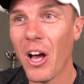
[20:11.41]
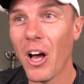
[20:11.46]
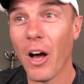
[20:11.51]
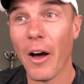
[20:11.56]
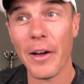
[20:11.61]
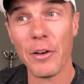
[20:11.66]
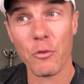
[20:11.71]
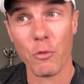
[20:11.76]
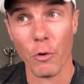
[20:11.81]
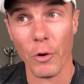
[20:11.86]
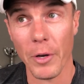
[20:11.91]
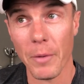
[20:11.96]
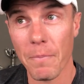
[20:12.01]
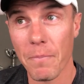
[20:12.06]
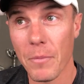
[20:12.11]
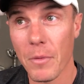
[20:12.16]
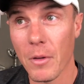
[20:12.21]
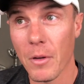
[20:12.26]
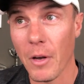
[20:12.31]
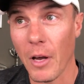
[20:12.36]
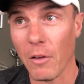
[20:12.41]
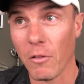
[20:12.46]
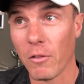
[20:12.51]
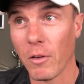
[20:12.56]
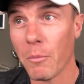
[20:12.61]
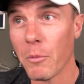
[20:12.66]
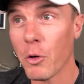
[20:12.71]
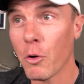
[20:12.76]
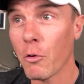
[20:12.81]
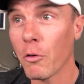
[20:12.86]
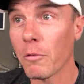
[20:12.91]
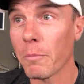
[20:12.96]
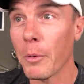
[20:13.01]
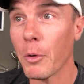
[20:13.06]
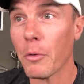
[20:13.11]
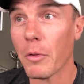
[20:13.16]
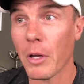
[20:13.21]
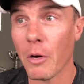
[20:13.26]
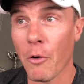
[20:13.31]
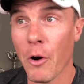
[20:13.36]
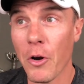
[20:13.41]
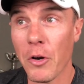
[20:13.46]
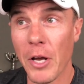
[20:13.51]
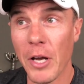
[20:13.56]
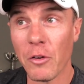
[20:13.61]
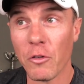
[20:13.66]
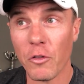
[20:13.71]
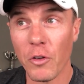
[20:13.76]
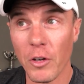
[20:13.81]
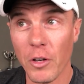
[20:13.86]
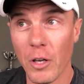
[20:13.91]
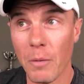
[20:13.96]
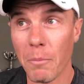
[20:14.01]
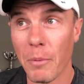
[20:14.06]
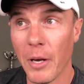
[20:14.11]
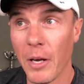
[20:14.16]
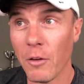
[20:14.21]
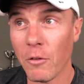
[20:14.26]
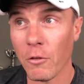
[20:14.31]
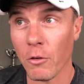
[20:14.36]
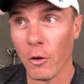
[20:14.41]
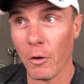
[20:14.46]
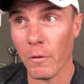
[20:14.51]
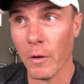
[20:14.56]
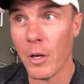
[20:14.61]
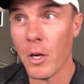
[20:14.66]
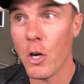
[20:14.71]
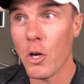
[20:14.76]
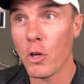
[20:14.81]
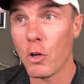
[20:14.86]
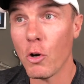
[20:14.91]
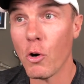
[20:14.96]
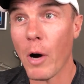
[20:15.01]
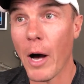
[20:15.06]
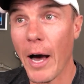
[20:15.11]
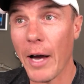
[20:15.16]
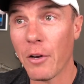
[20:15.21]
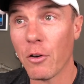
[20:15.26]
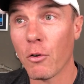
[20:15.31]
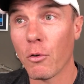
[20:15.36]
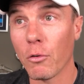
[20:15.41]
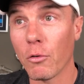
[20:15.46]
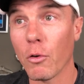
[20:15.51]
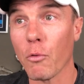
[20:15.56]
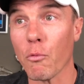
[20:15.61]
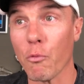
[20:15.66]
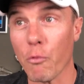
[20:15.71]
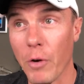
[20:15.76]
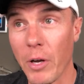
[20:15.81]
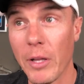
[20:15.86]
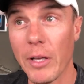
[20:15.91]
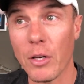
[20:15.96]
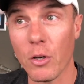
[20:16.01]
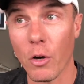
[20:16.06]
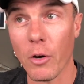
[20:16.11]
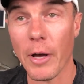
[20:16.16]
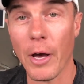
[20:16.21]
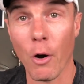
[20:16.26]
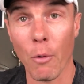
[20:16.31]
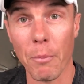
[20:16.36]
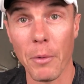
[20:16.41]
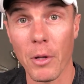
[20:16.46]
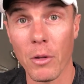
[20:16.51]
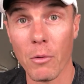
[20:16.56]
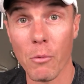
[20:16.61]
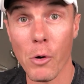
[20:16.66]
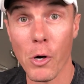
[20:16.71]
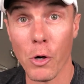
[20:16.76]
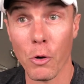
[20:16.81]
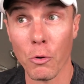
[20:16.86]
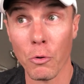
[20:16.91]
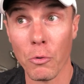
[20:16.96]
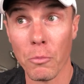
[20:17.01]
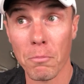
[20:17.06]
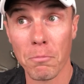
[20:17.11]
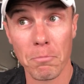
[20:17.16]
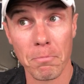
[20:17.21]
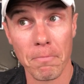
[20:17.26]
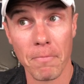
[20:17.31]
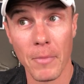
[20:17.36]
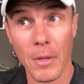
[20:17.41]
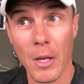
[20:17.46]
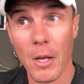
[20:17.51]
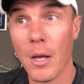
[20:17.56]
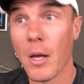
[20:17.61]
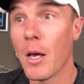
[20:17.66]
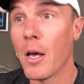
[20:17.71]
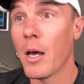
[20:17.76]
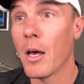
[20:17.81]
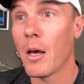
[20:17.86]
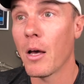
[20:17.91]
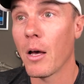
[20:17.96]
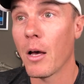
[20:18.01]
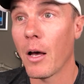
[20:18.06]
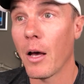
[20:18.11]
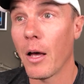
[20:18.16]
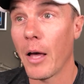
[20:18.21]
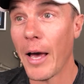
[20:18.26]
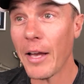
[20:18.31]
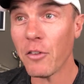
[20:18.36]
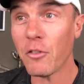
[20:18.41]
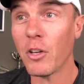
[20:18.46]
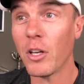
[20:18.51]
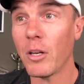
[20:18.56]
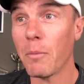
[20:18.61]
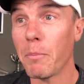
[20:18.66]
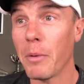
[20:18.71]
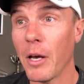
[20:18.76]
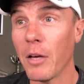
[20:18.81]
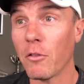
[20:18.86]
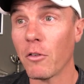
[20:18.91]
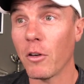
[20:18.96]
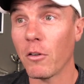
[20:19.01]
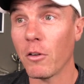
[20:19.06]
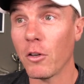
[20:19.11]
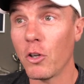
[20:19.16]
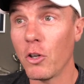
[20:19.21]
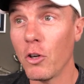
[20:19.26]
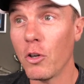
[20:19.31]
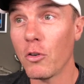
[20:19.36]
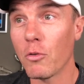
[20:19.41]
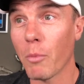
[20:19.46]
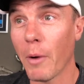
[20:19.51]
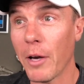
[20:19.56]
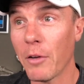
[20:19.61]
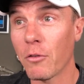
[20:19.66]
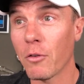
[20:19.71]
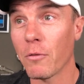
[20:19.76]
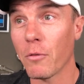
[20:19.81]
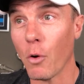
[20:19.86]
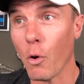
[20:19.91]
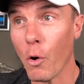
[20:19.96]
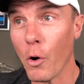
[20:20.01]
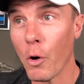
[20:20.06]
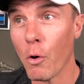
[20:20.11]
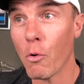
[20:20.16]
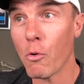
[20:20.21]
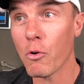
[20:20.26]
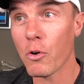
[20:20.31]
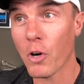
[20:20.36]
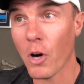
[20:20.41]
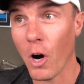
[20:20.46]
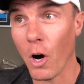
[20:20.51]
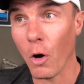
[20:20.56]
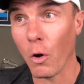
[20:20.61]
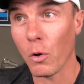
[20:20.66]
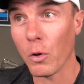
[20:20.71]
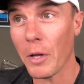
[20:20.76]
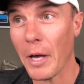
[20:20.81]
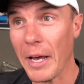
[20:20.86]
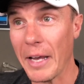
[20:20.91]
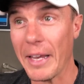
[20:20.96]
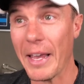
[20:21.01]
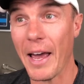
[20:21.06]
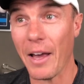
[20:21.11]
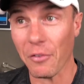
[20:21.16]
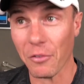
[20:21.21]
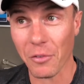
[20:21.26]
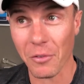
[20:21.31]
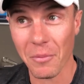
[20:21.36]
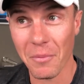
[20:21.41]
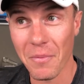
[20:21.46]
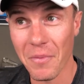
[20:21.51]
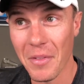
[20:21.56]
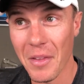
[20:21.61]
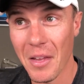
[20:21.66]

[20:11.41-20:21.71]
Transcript: Hi, Troy. As someone who has built their own HTTP server, your articles are really not helping the world. HTTPS is a huge waste of oil, coal, and gas.